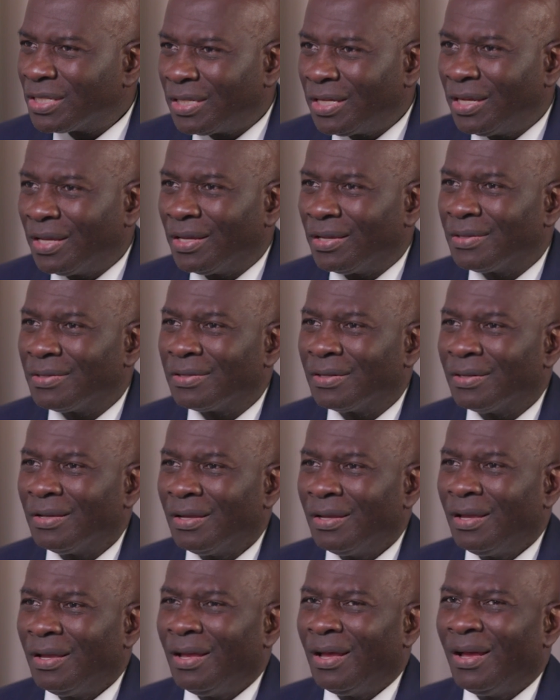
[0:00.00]
kids.
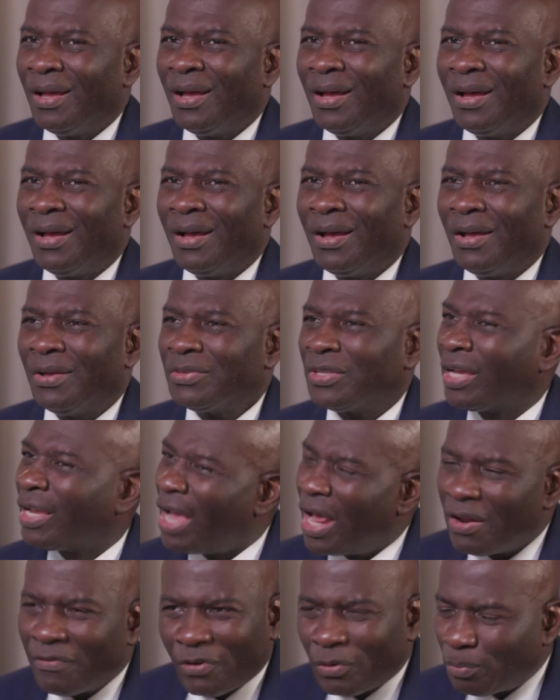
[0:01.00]
The
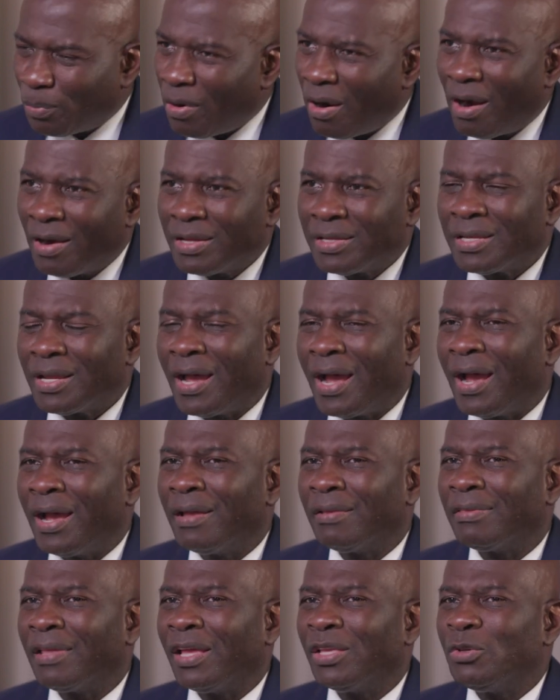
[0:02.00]
kind of
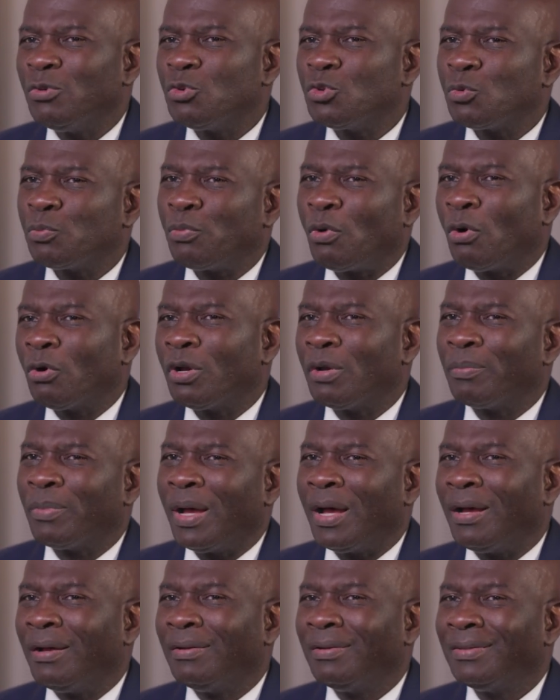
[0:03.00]
apartheid that you spoke
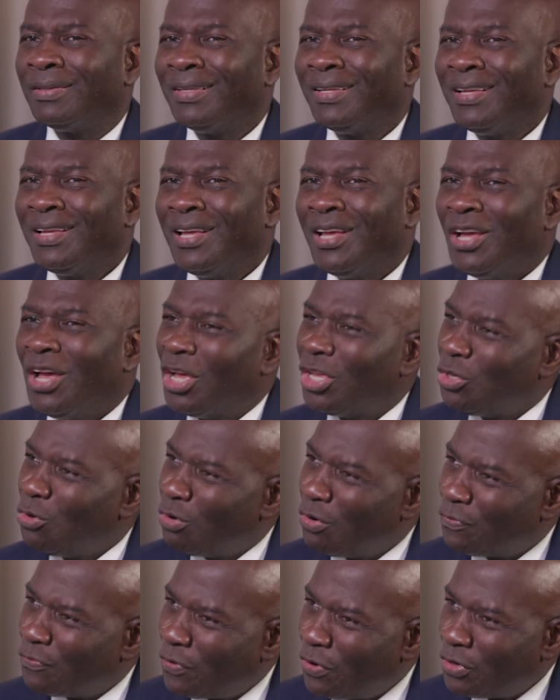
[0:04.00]
about, a
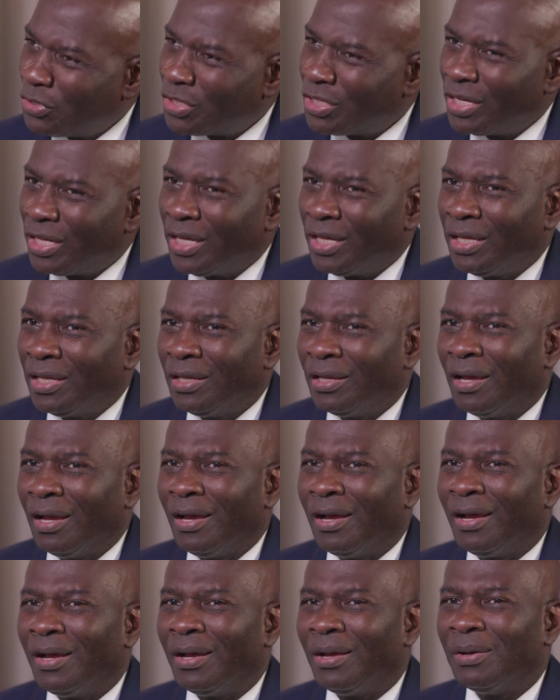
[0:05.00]
university
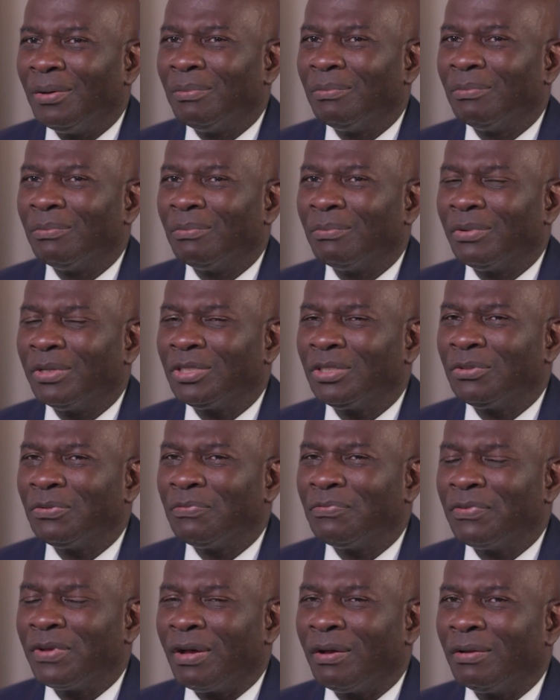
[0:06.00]
which you
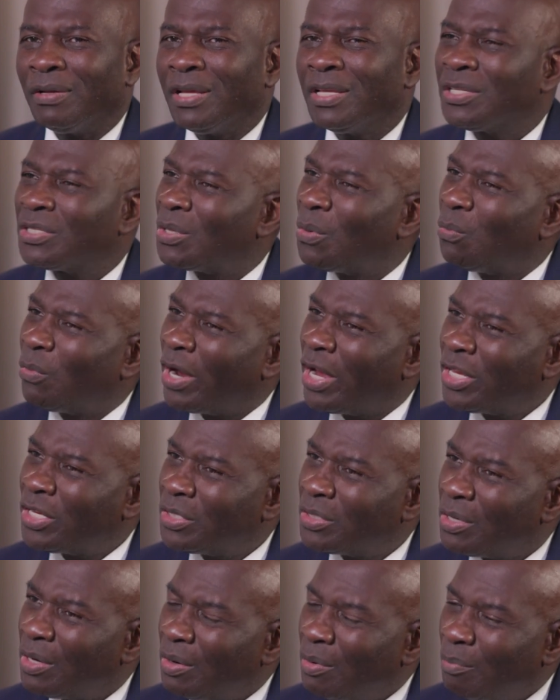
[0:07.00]
felt in some
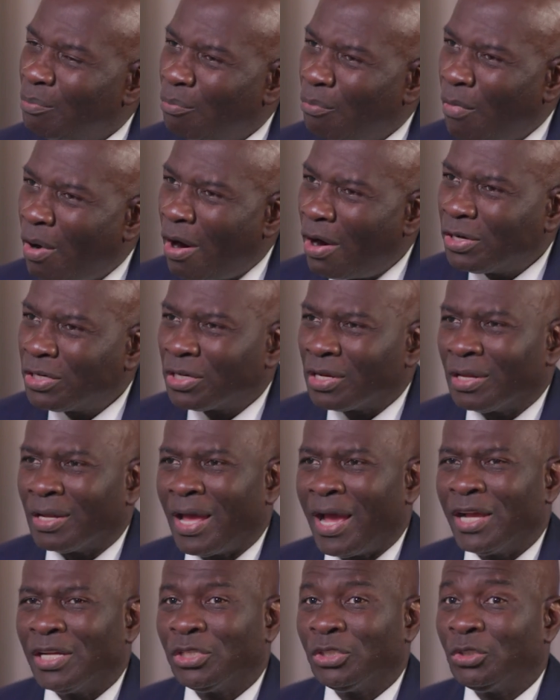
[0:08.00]
ways
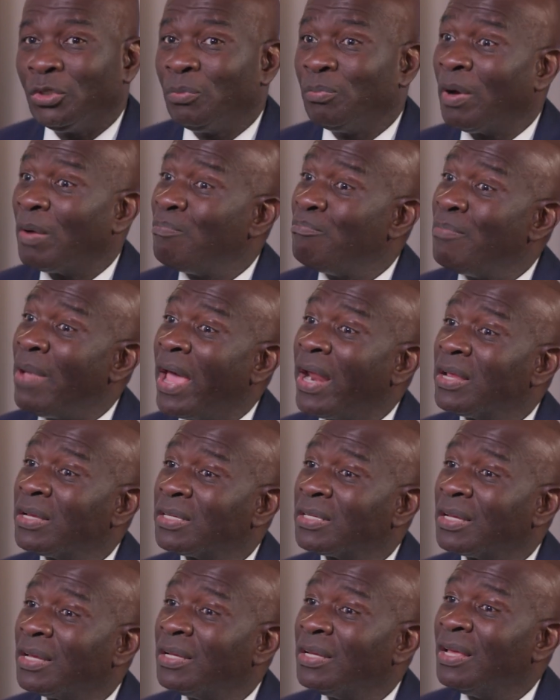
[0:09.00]
marginalized you, but
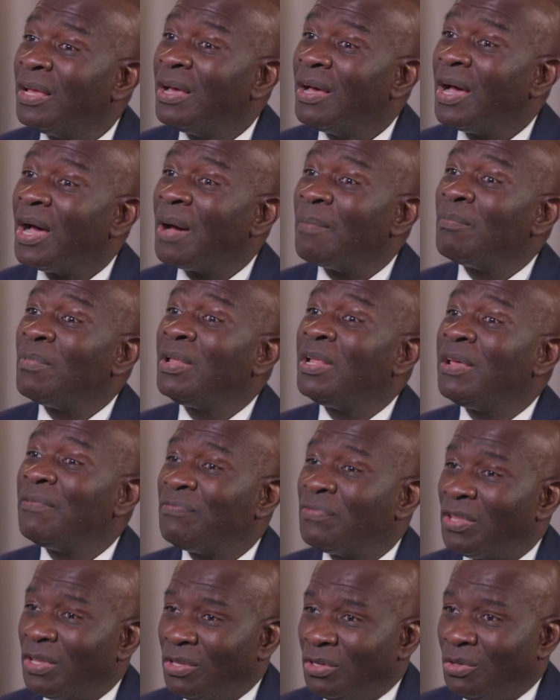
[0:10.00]
medicine
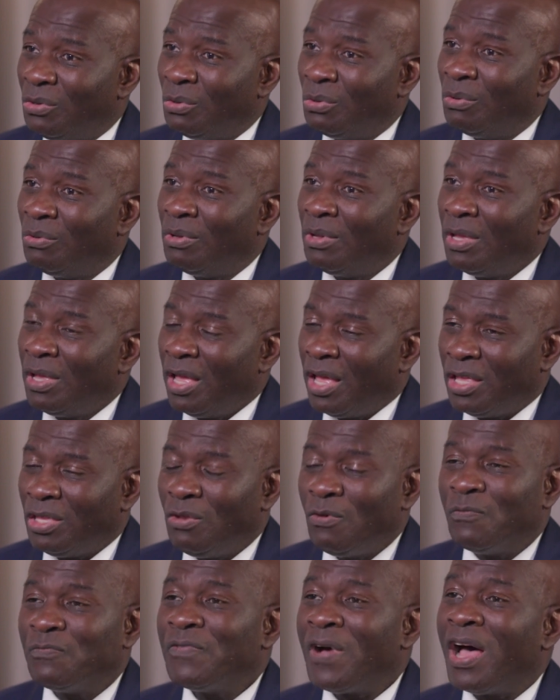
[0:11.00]
uplifted you and
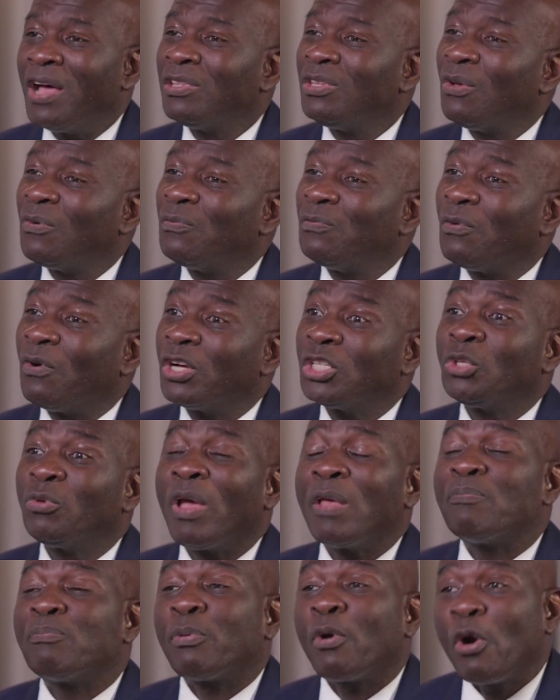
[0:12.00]
you found your voice. You
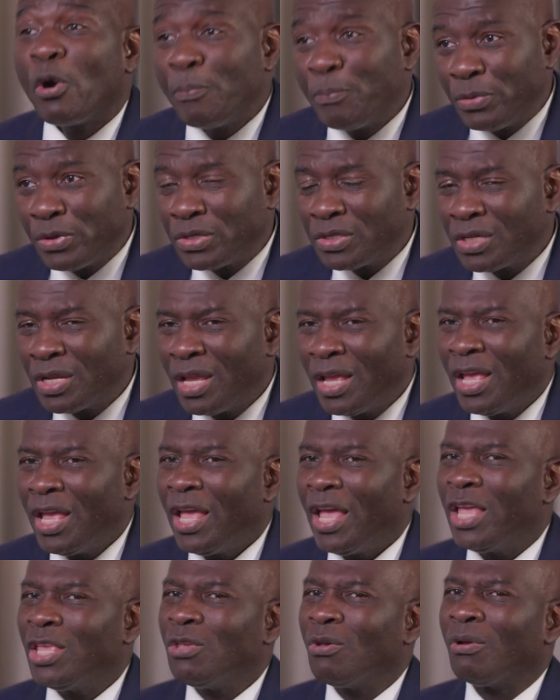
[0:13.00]
had purpose
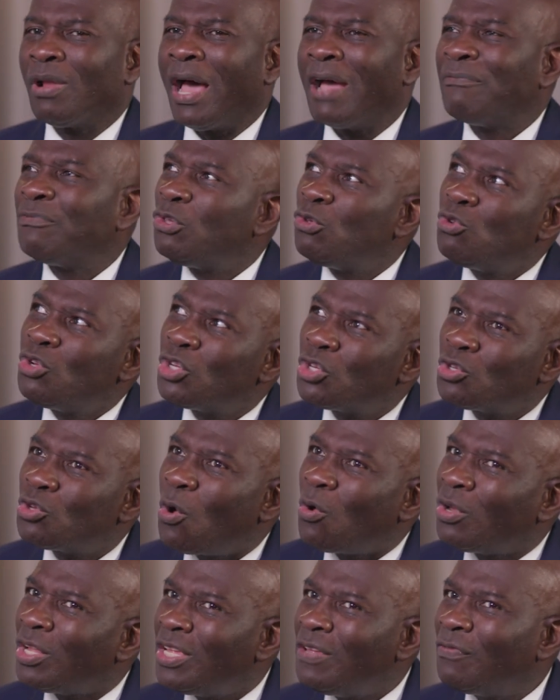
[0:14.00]
in your life. You just
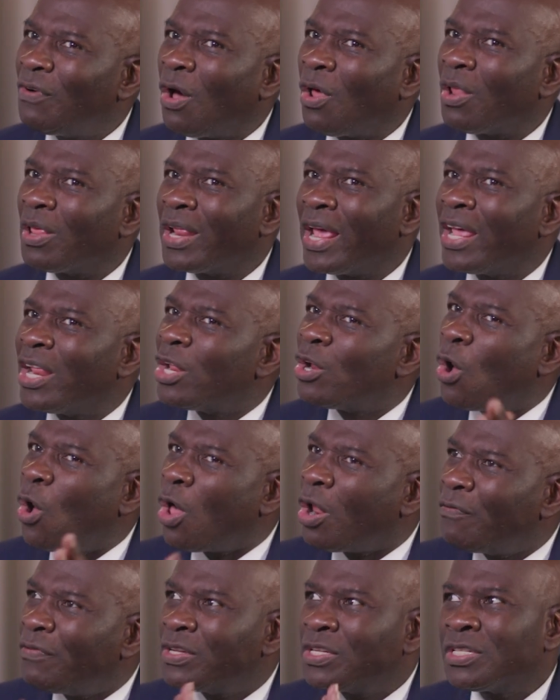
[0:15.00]
don't leave all of that and
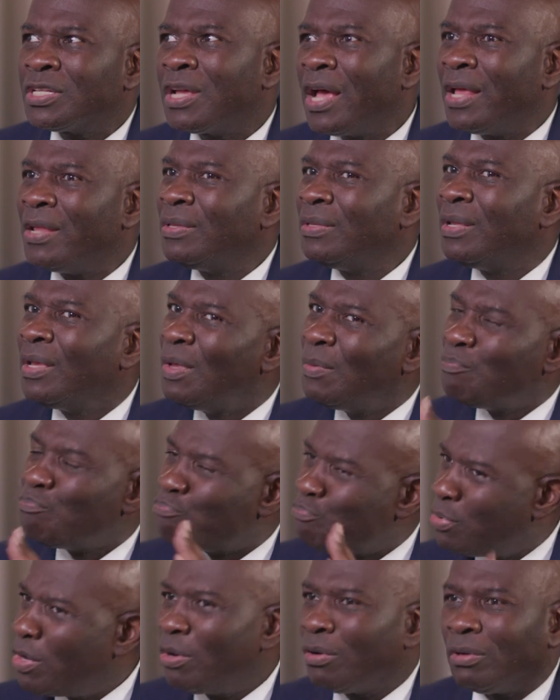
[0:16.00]
all of a sudden
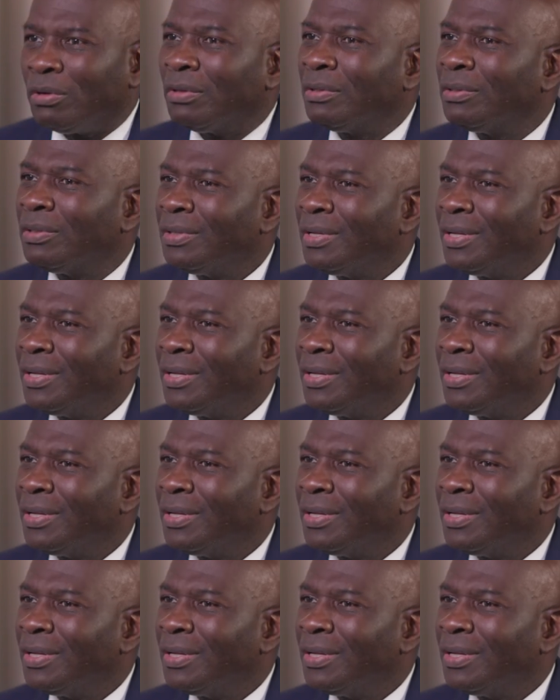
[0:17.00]
build